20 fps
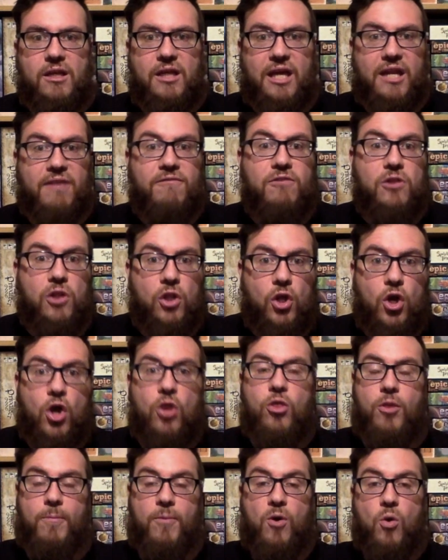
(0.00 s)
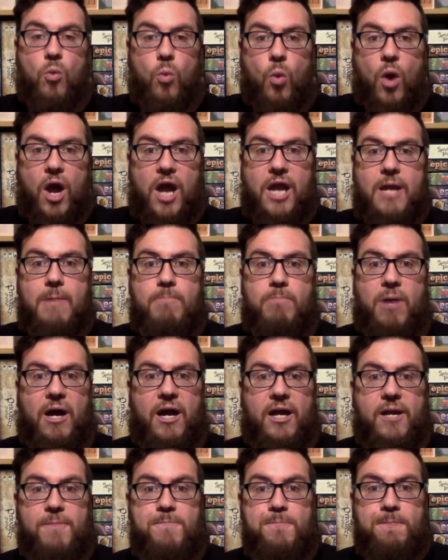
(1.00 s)
kind of lure them away
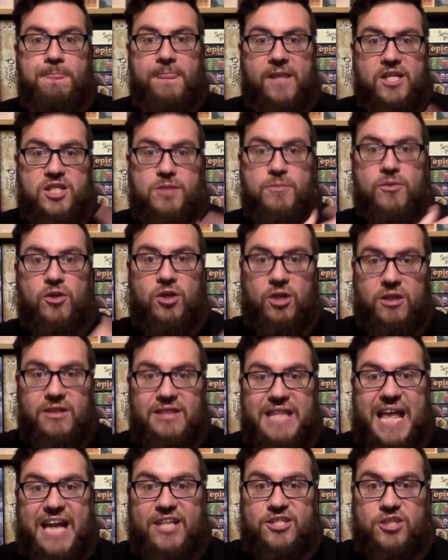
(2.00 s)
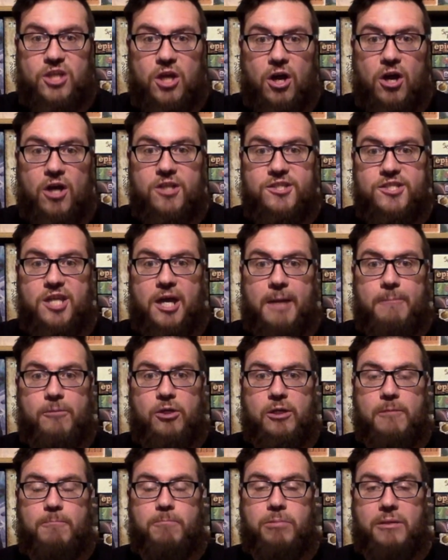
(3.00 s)
by some of the next cards that I'm
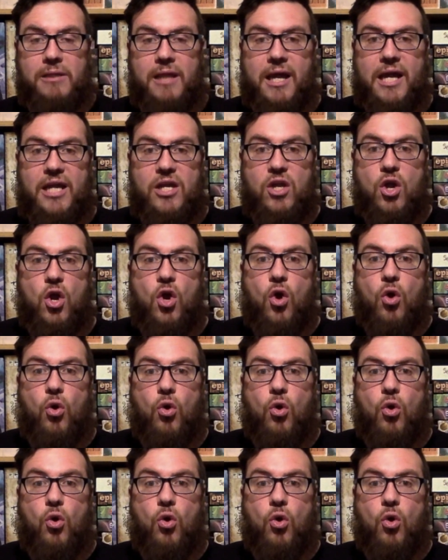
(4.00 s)
going to play,